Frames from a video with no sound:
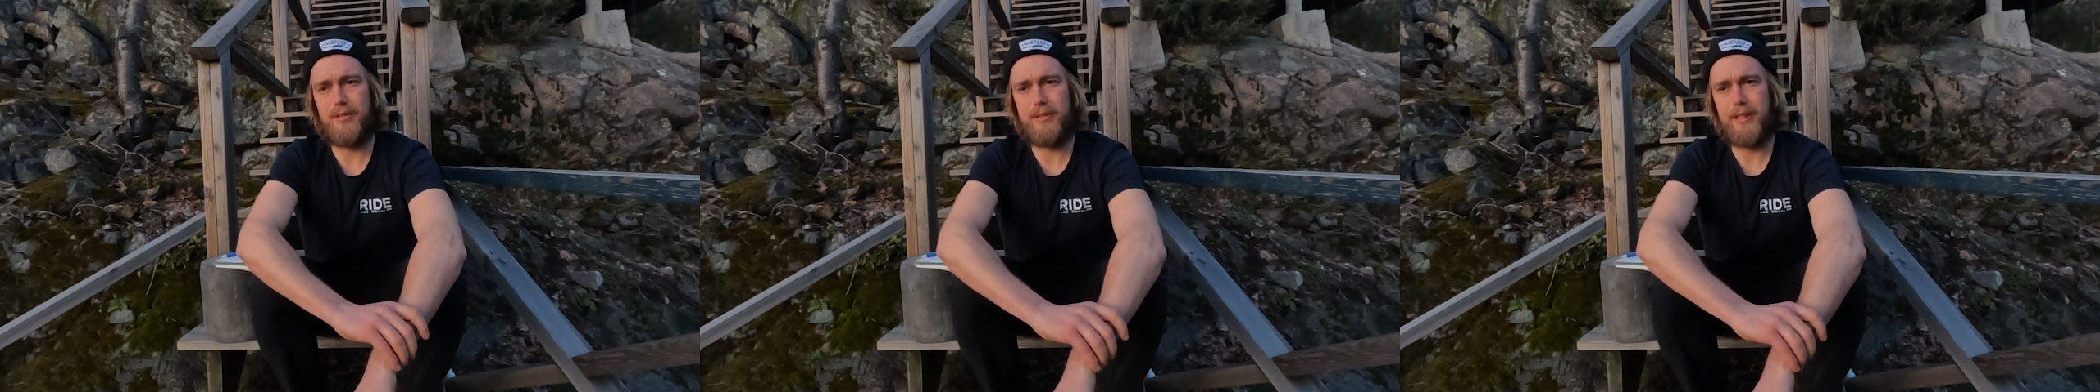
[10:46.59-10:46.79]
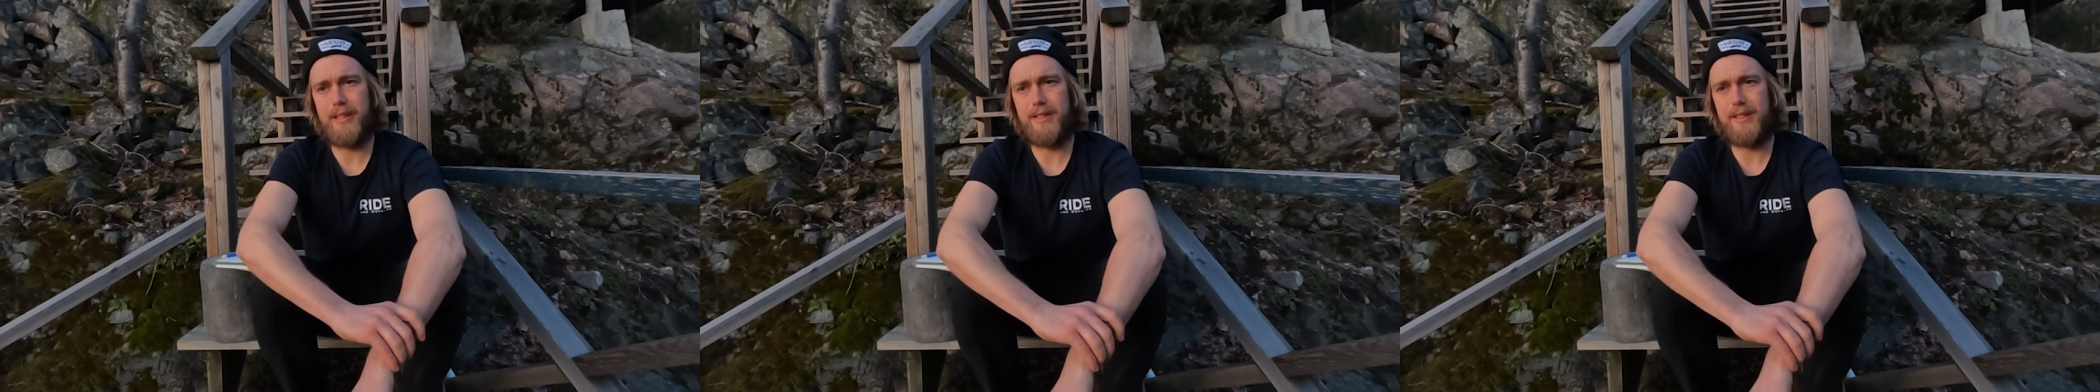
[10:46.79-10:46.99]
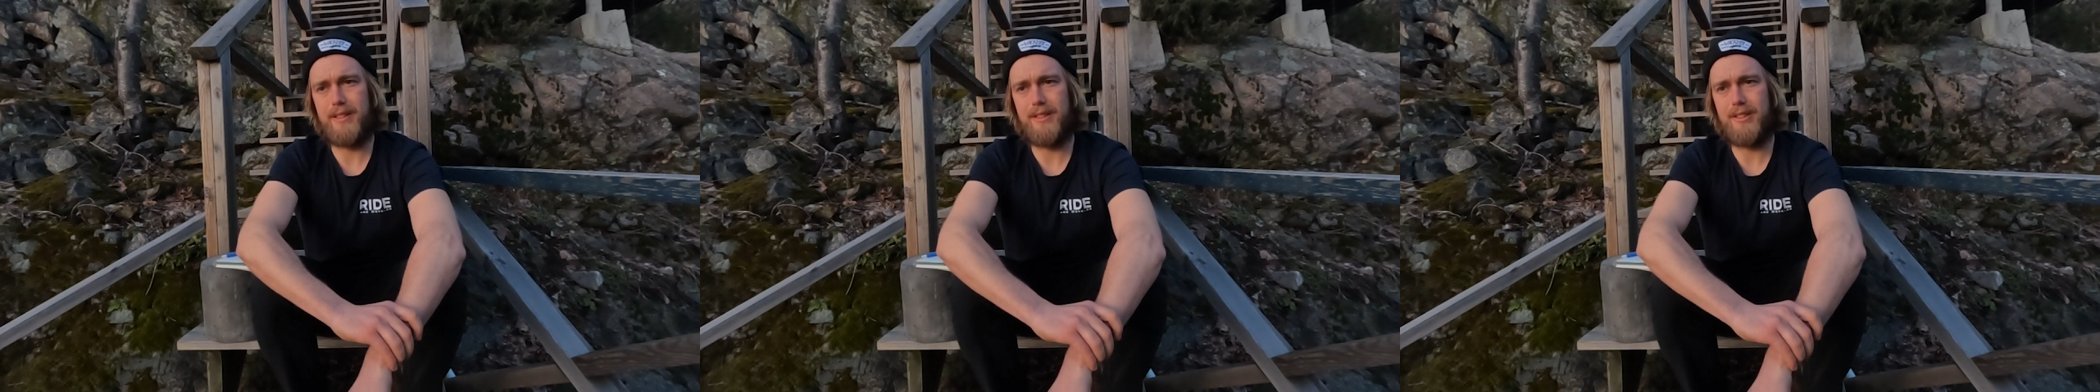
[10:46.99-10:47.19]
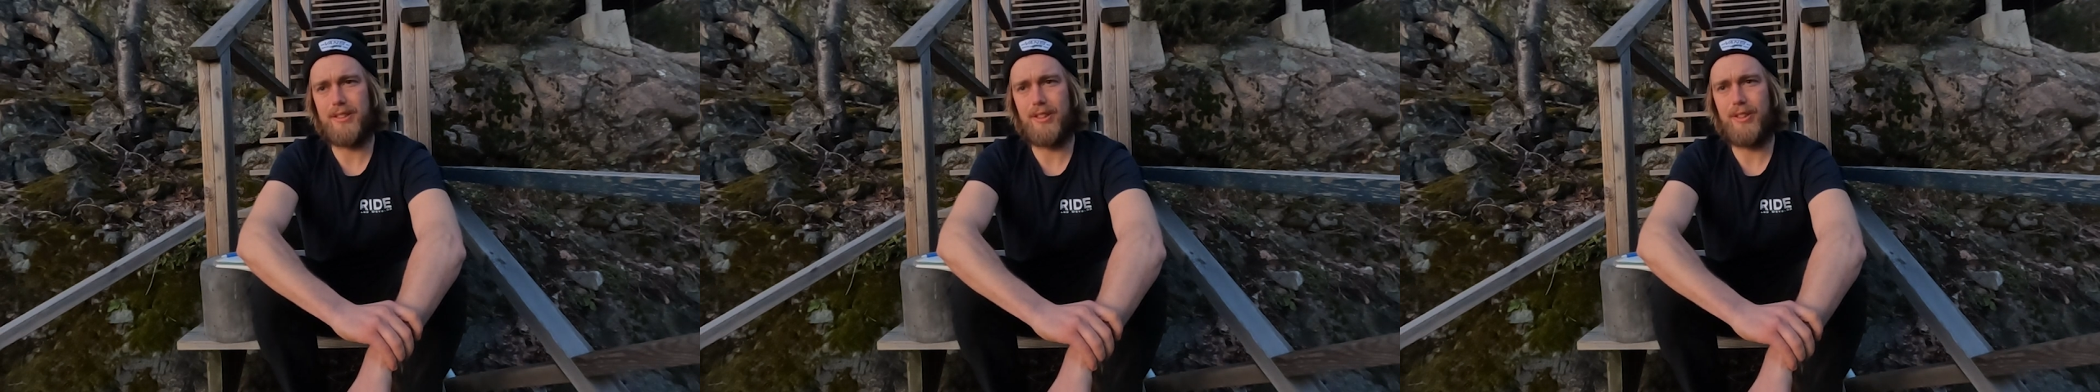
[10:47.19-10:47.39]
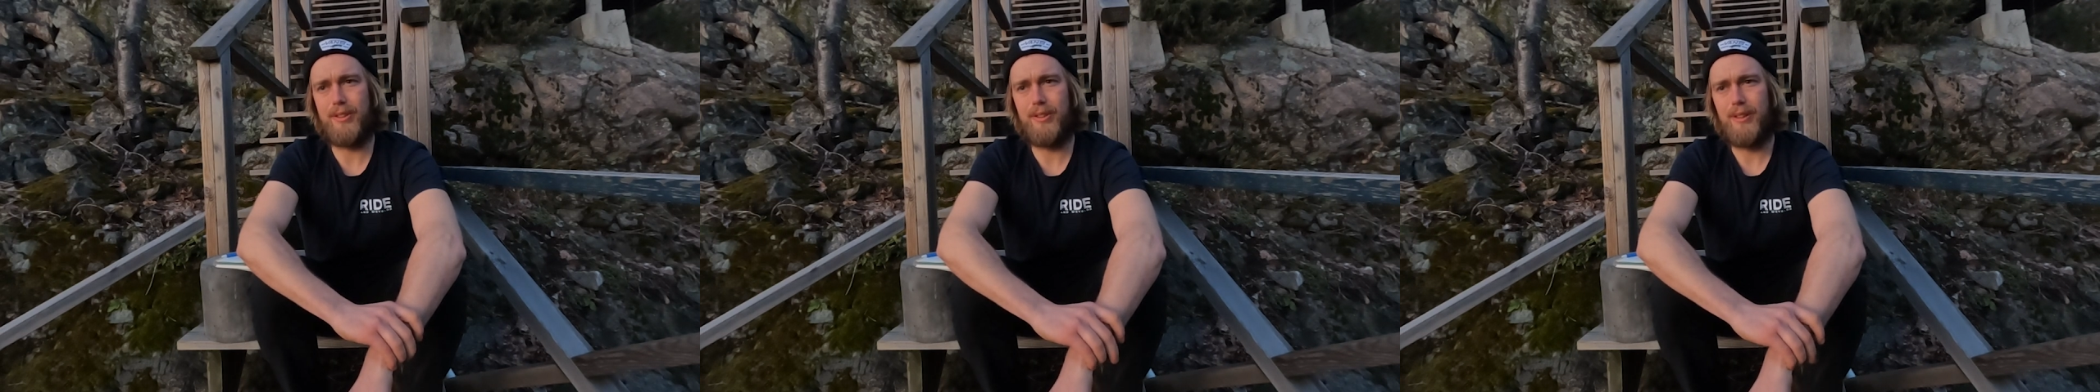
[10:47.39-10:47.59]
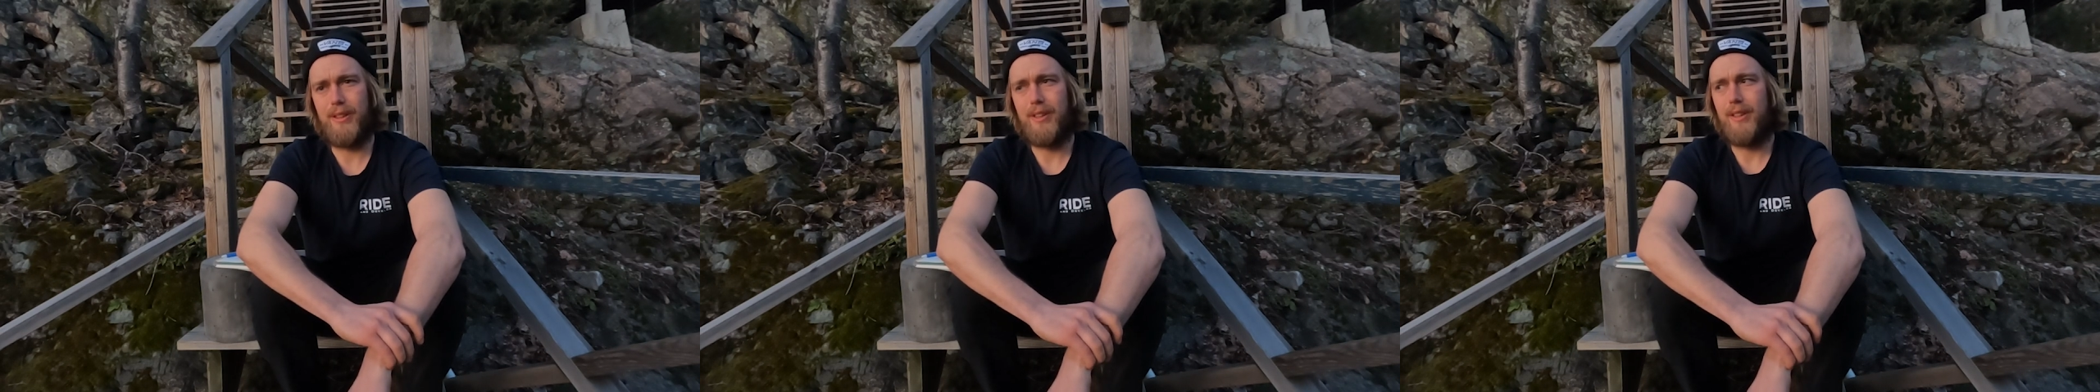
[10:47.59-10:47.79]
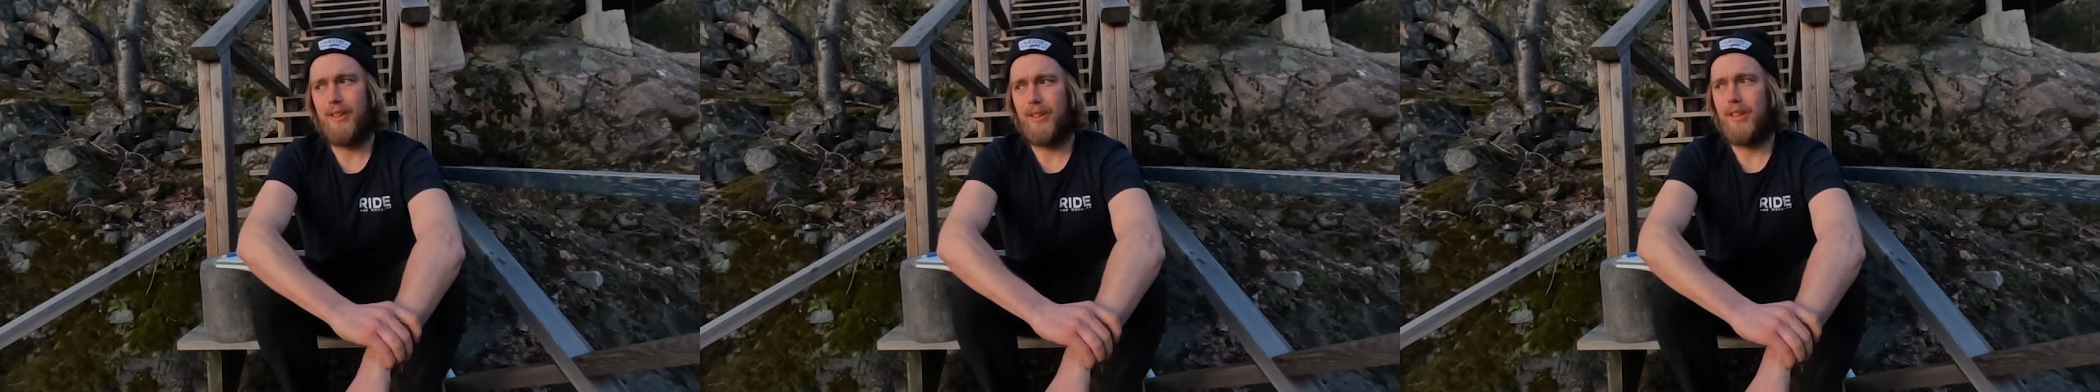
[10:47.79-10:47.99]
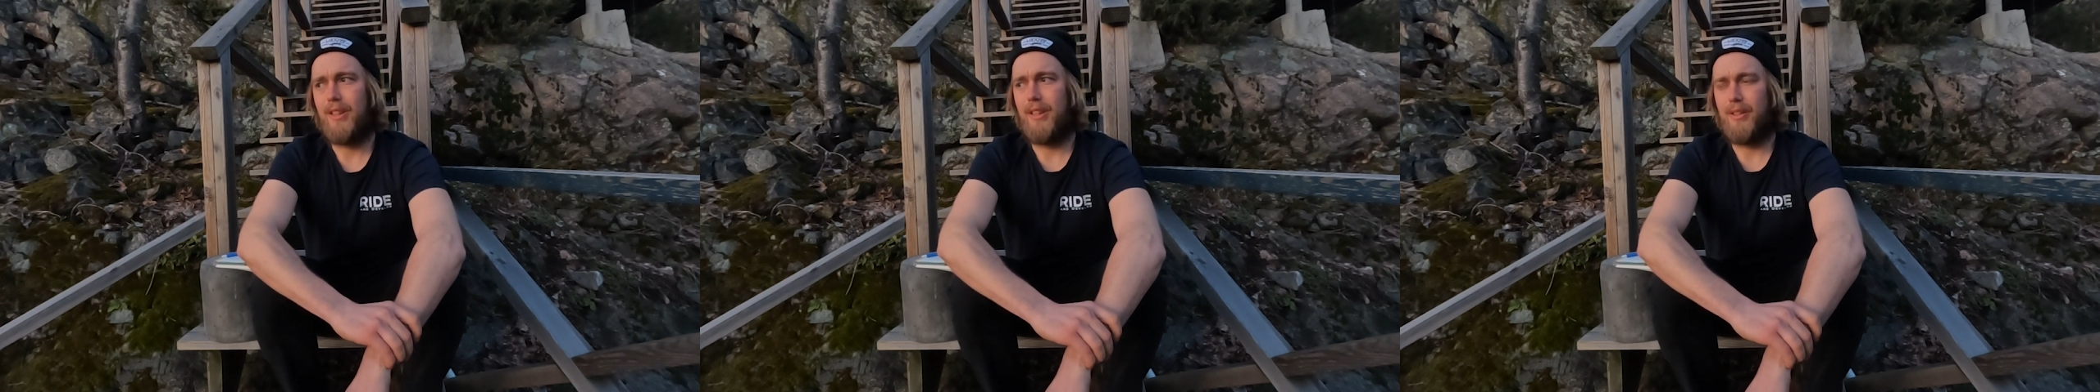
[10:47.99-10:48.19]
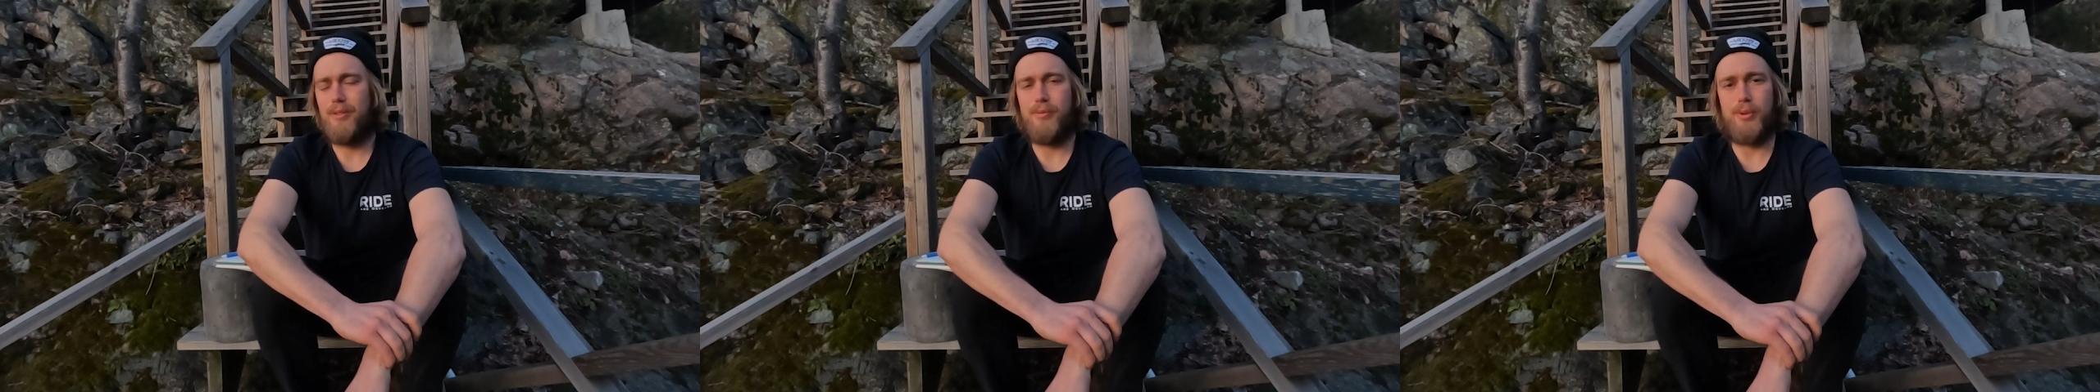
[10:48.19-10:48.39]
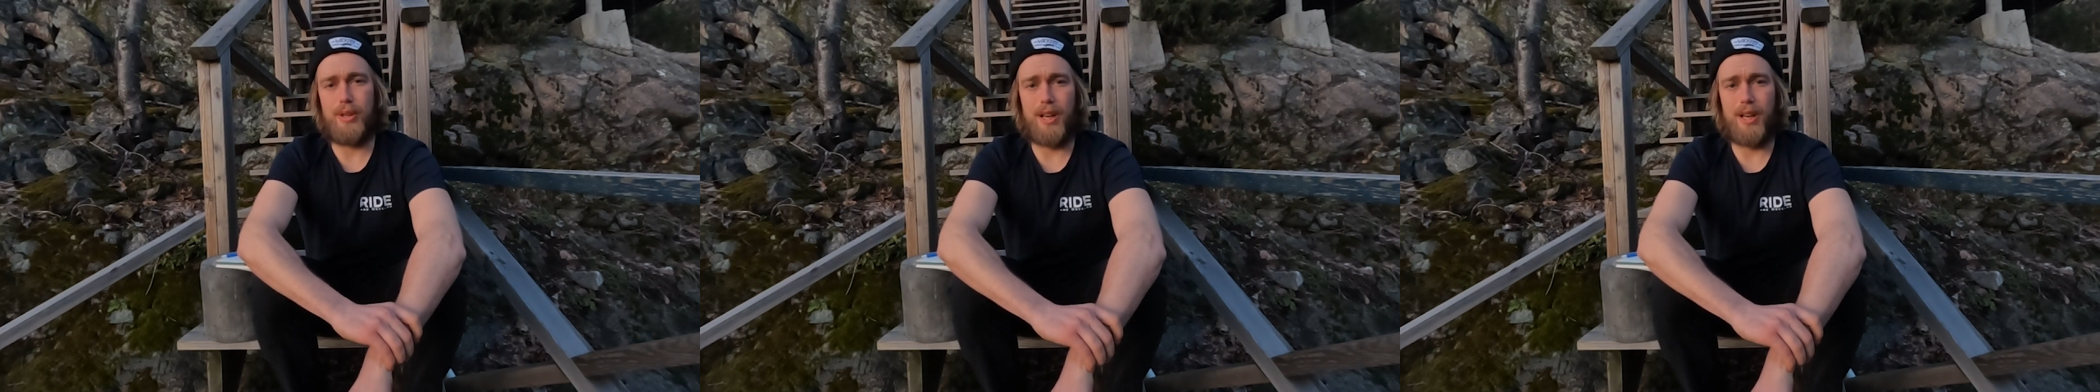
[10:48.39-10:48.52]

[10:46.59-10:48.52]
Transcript: last season. So we're